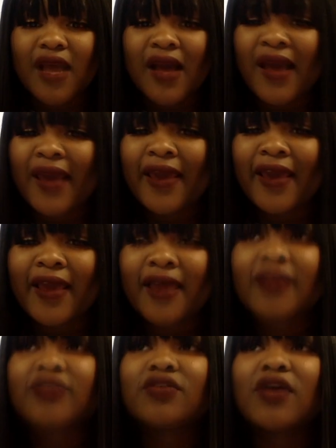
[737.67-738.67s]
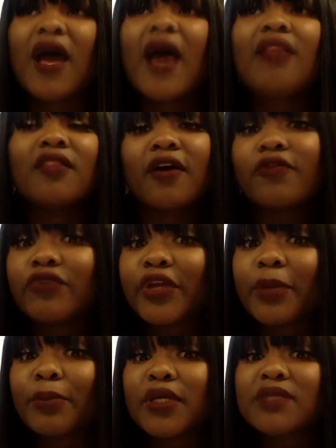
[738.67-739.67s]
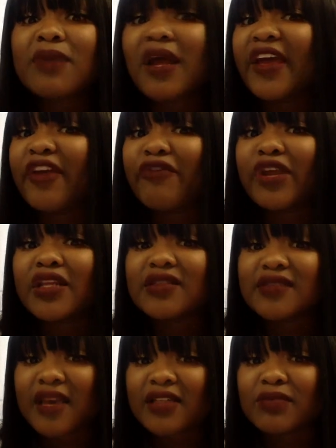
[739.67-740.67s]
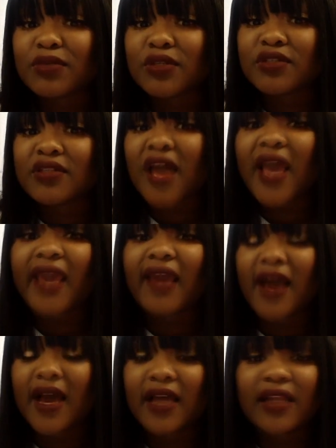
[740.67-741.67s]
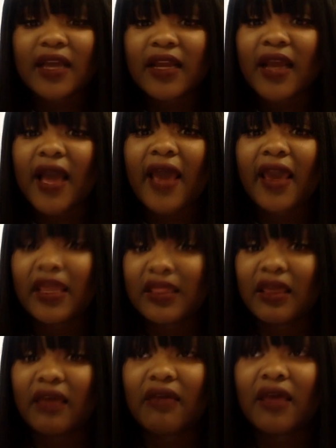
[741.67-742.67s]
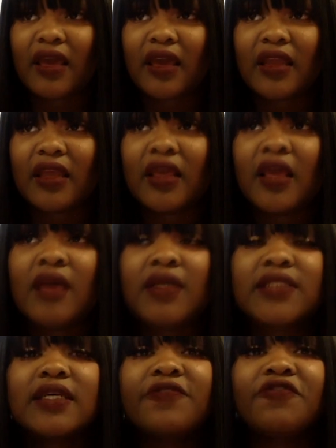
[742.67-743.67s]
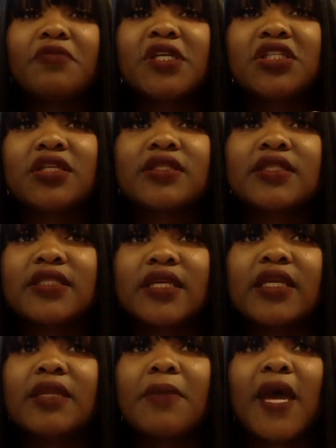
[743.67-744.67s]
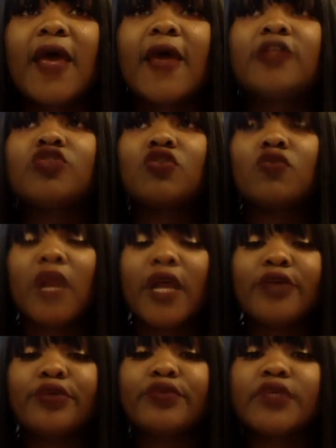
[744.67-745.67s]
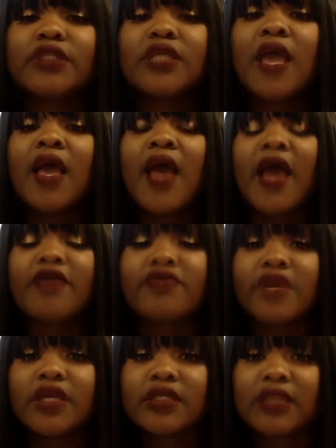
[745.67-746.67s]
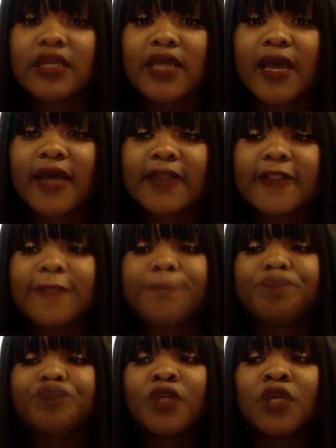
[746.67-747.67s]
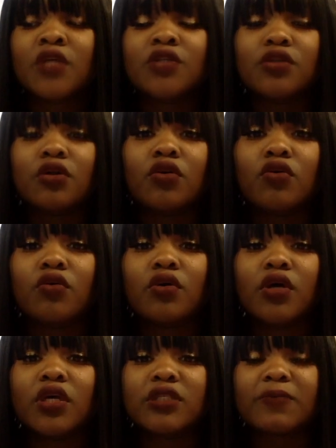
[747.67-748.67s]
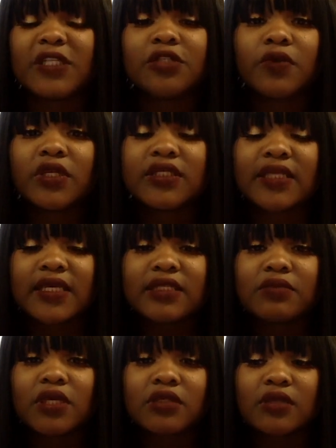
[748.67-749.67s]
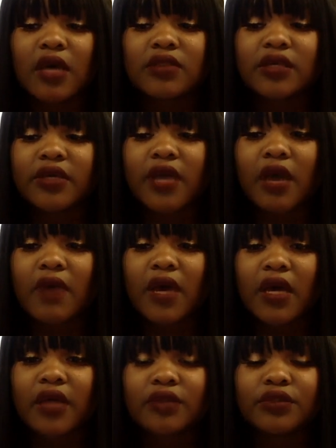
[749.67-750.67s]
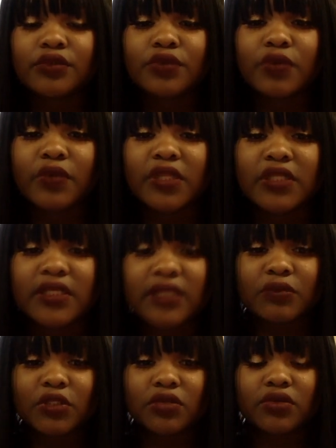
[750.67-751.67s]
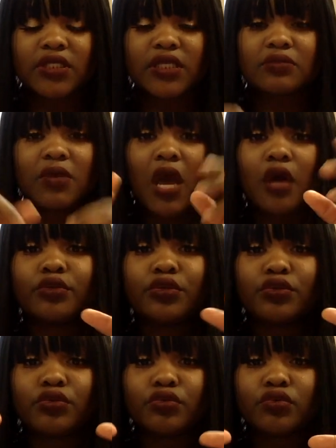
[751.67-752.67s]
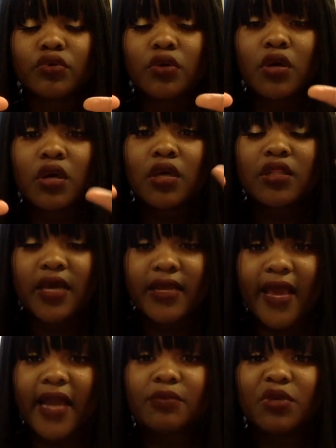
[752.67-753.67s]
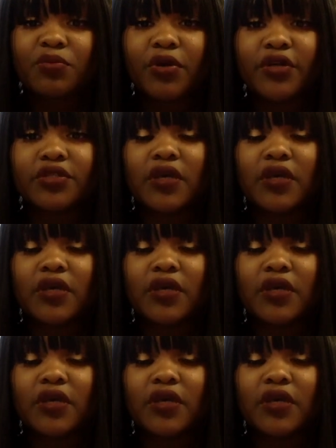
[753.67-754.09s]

I love reading books, but I hate reading textbooks. I hate highlighting. I hate that. I hate it, because the information isn't sticking in my head. So what I do is I create study guides. So especially with assessment, so I'll tell you how I do it with assessment. So assessment, I'll do the anatomy part.